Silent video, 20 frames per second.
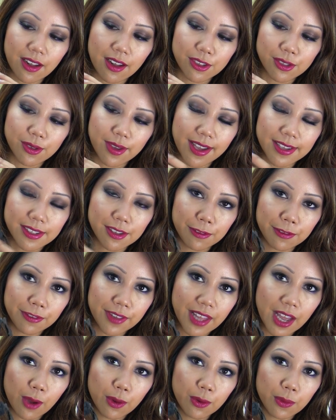also has a
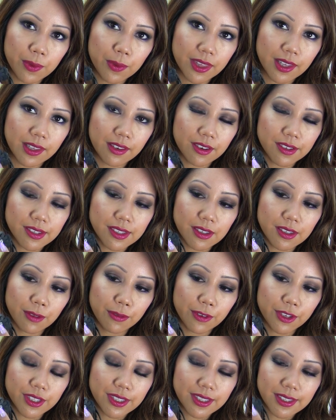flower with a little
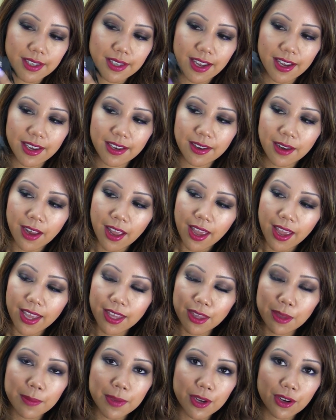silver stud
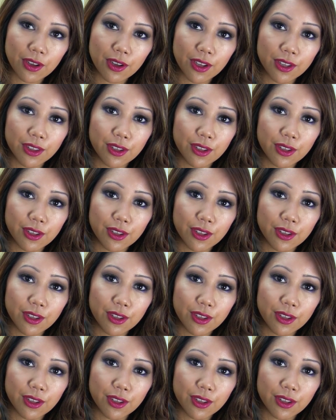in the middle.